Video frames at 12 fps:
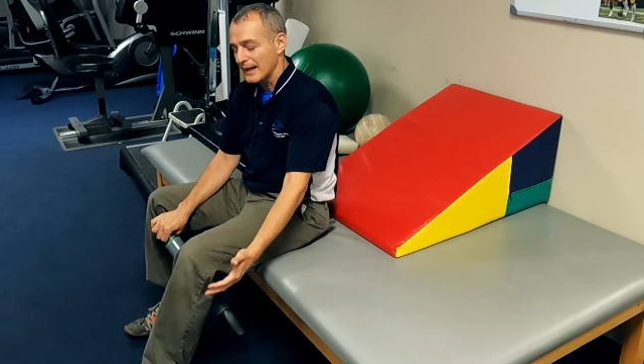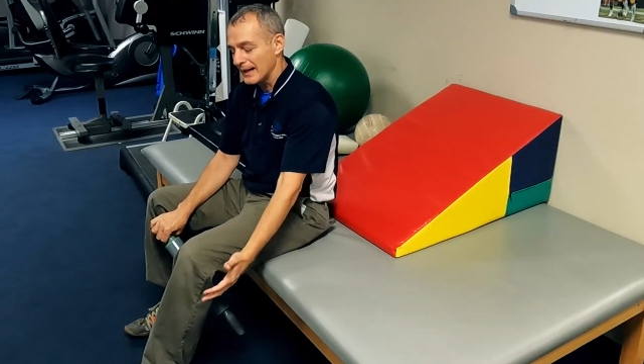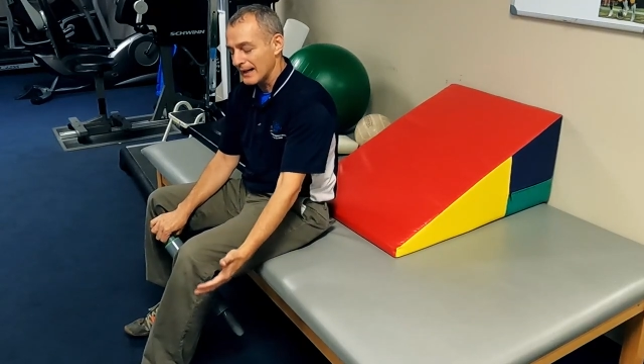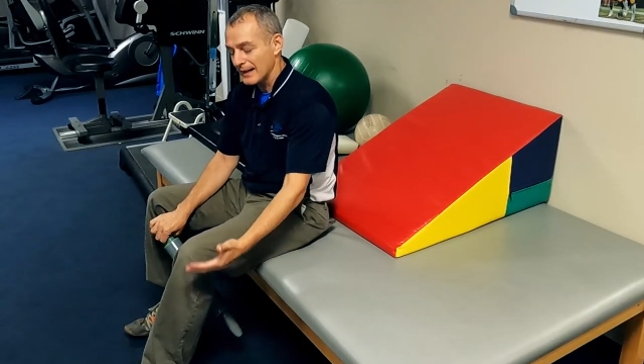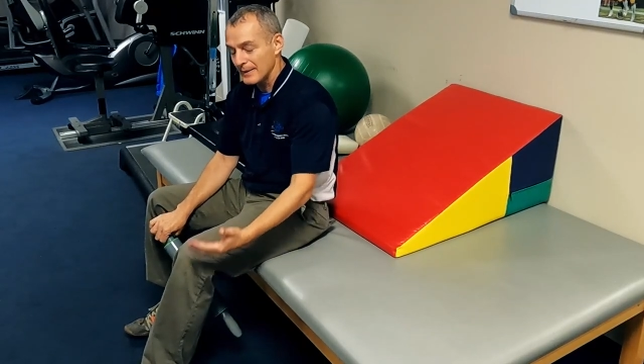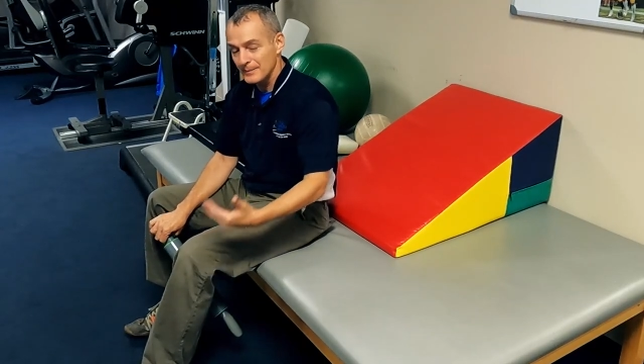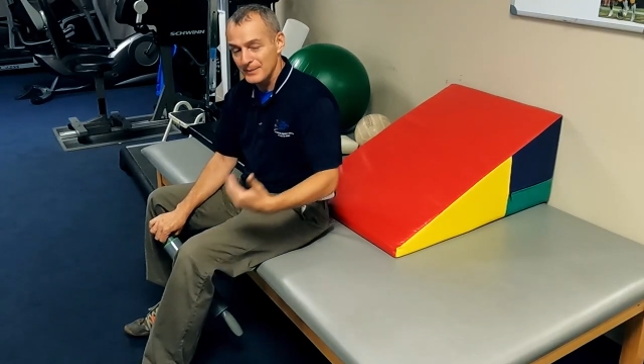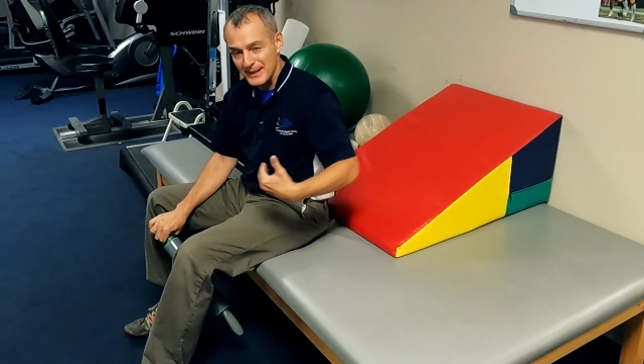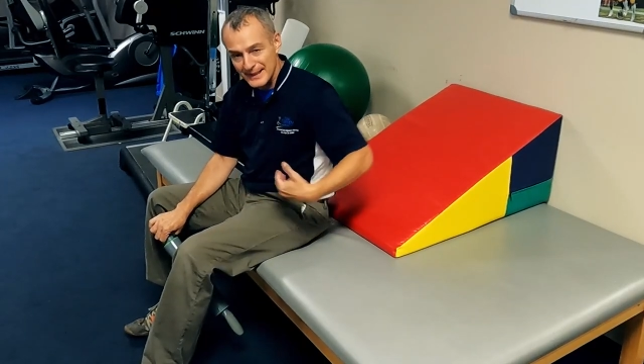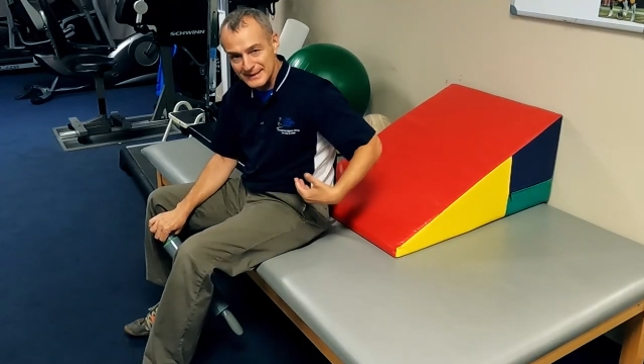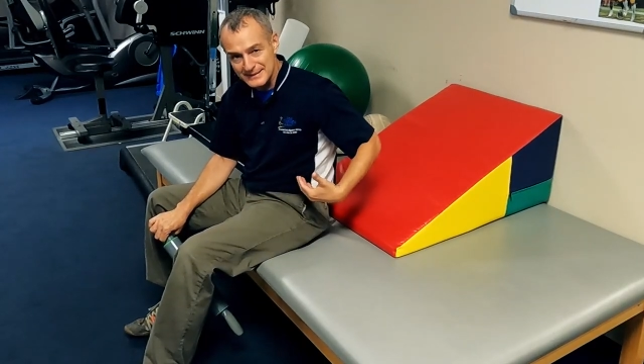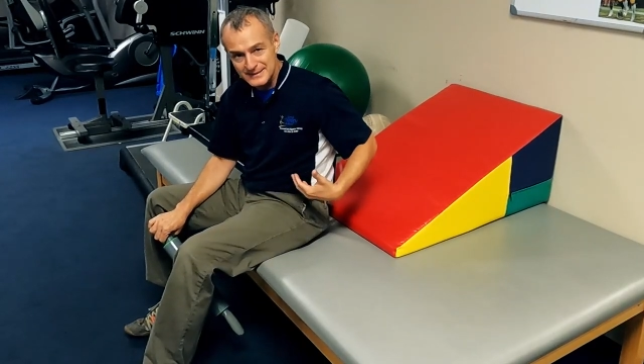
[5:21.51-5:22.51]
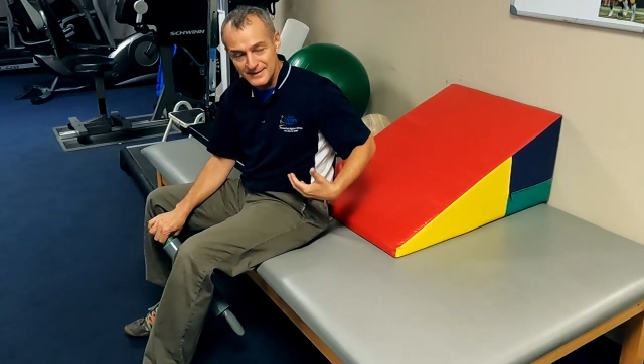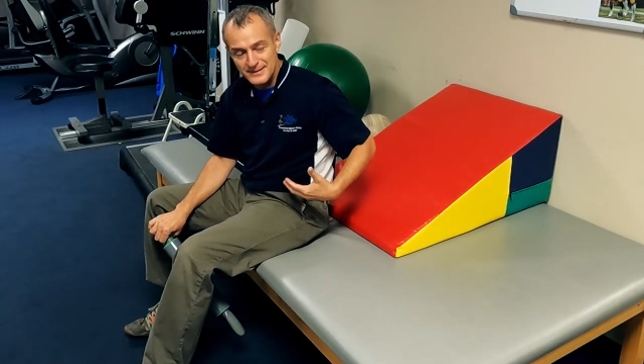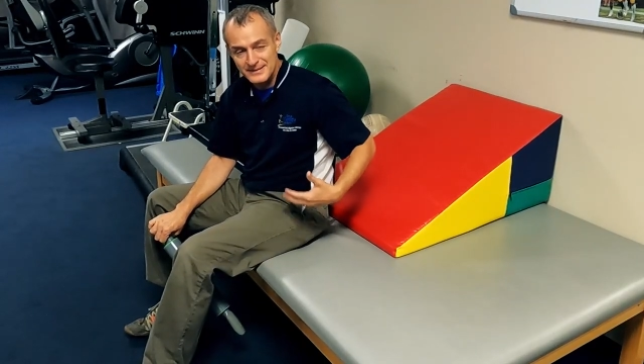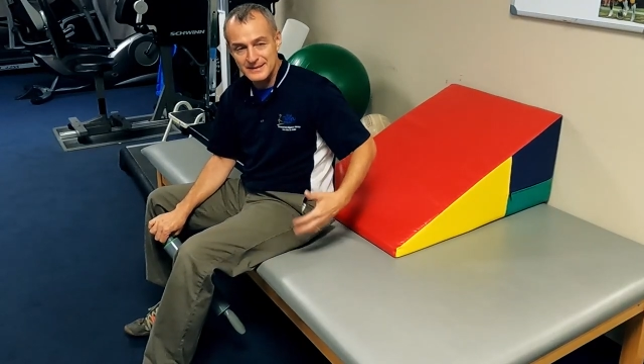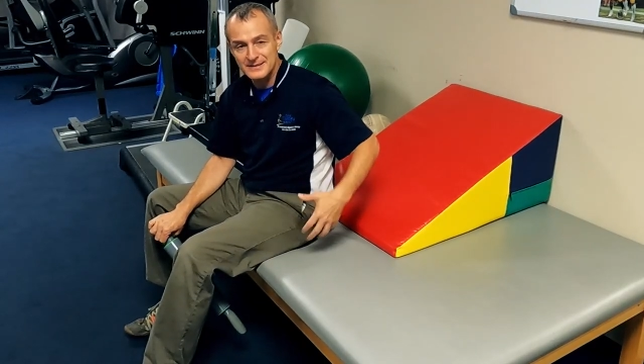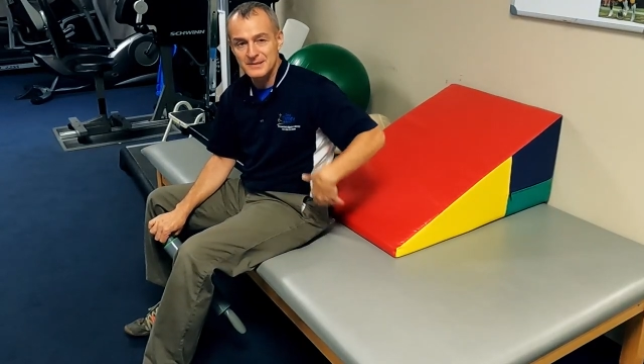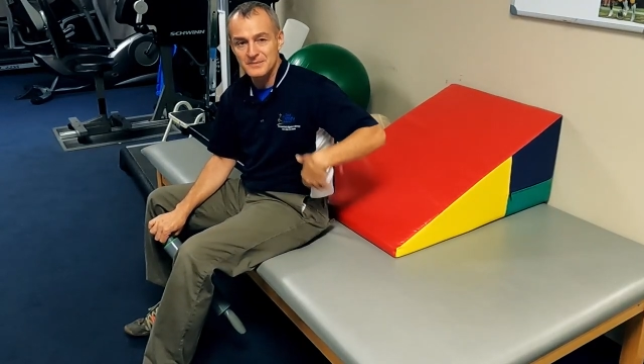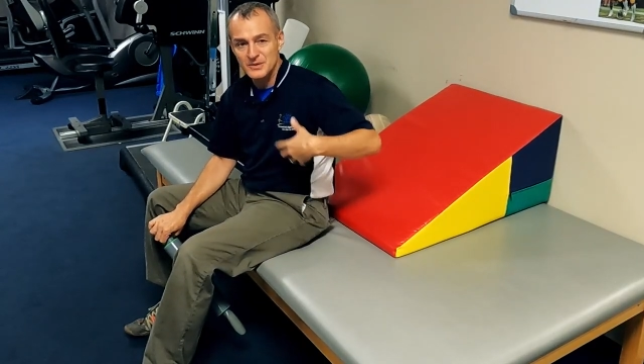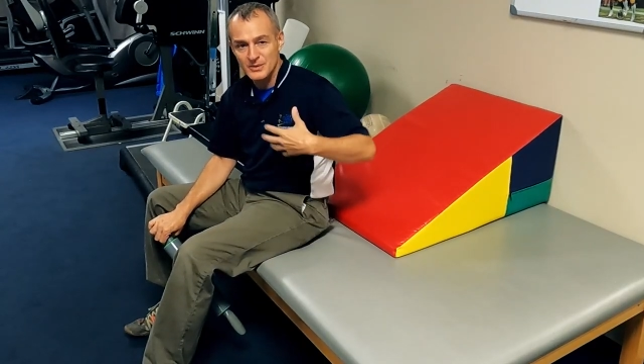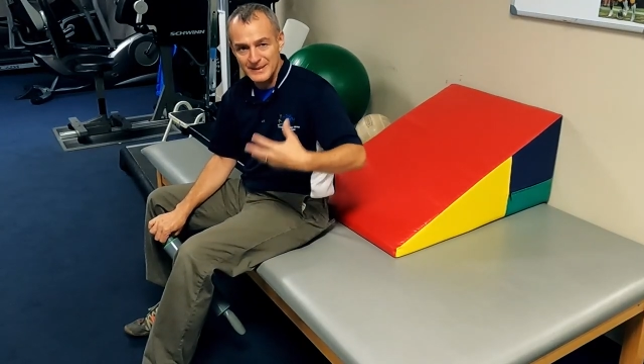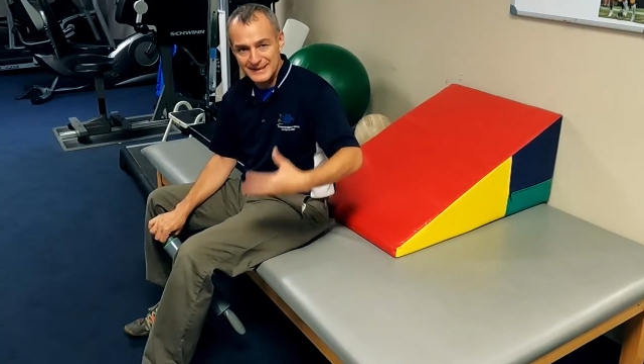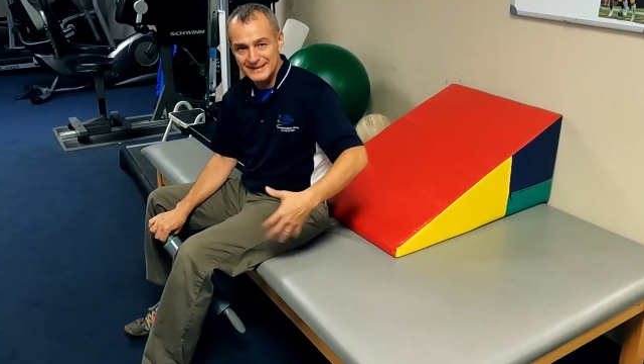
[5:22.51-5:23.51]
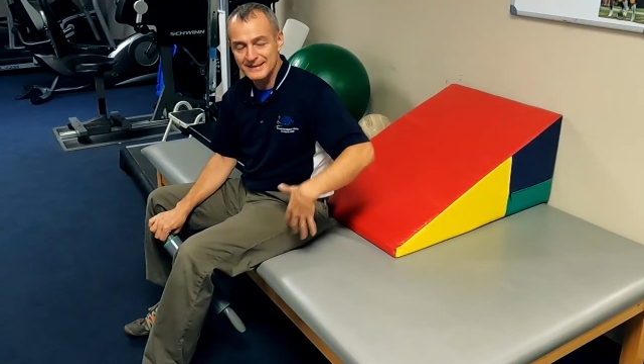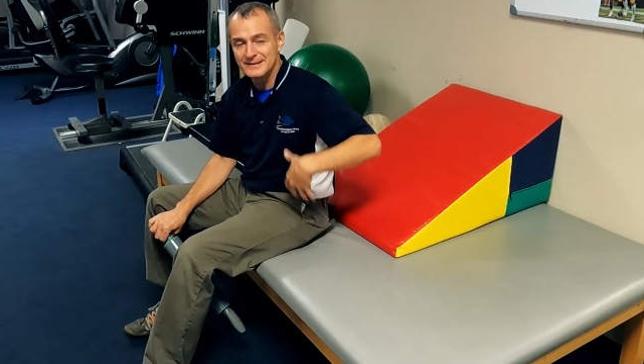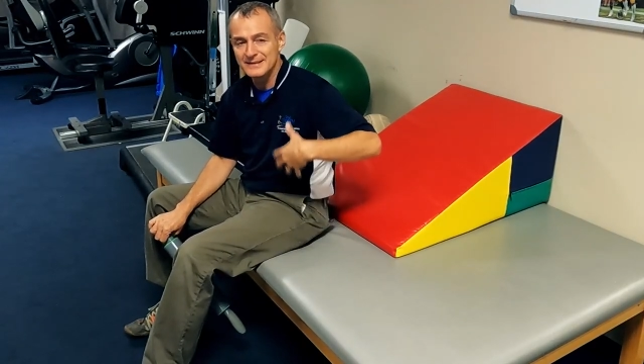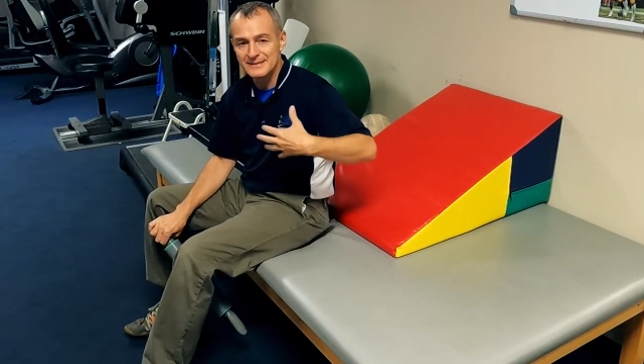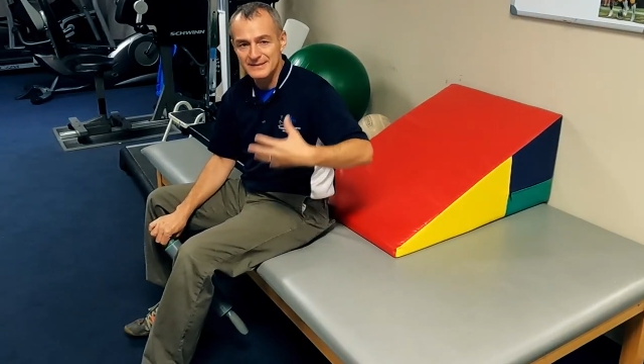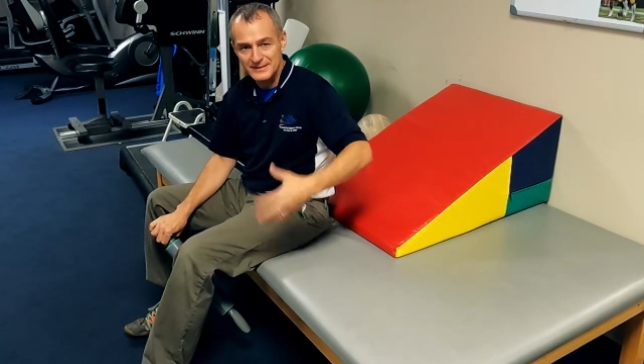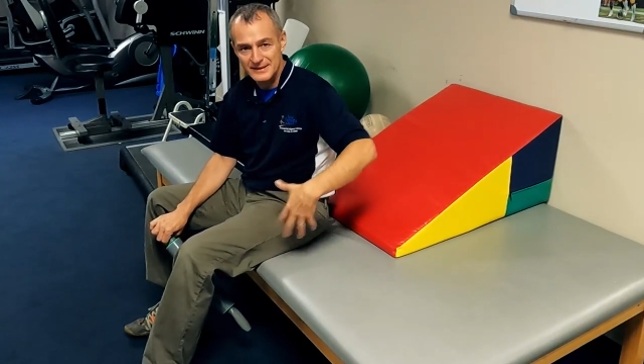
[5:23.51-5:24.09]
uh, back into the system so my kidneys